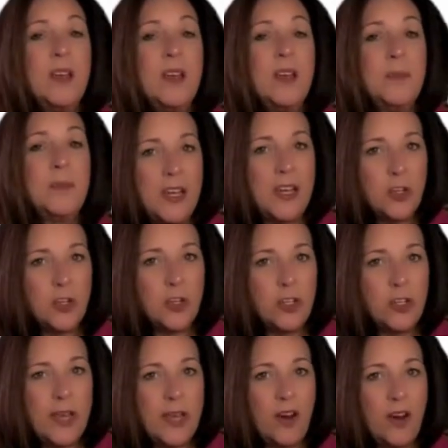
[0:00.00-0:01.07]
Make sure you
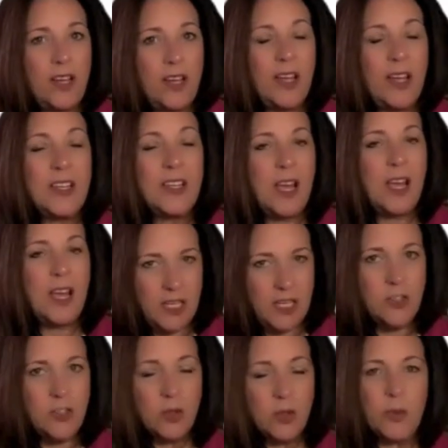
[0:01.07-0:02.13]
carry enough to get
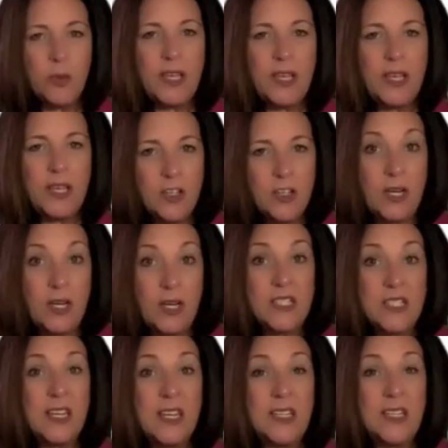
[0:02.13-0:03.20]
you through in case you run into
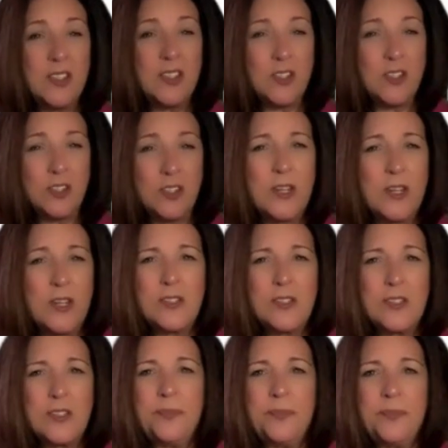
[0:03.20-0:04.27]
any situations.
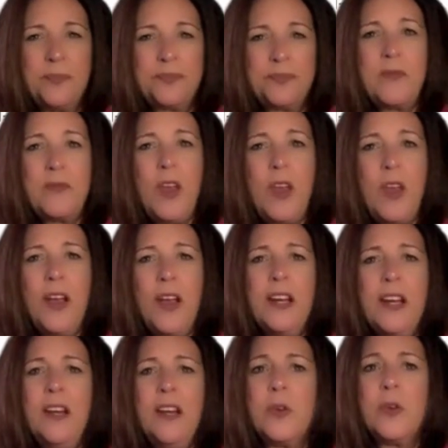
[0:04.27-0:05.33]
All right,
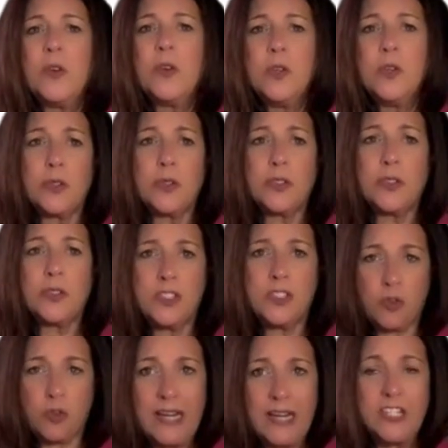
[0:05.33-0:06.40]
another useful
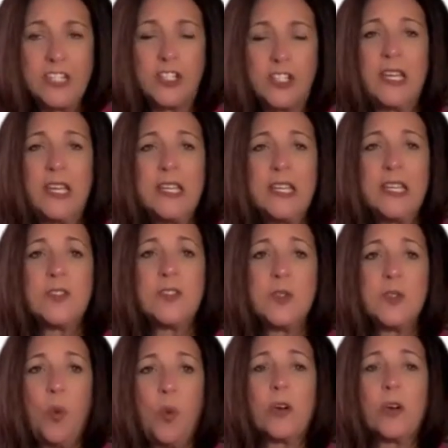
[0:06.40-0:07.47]
strategy is to
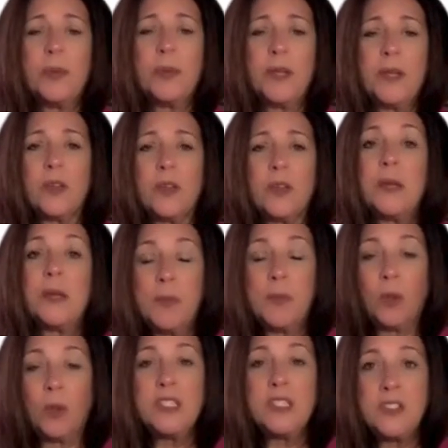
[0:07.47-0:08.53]
order pills in
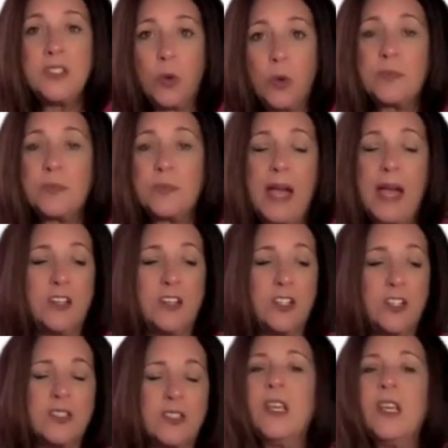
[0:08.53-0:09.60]
multi-dose packages.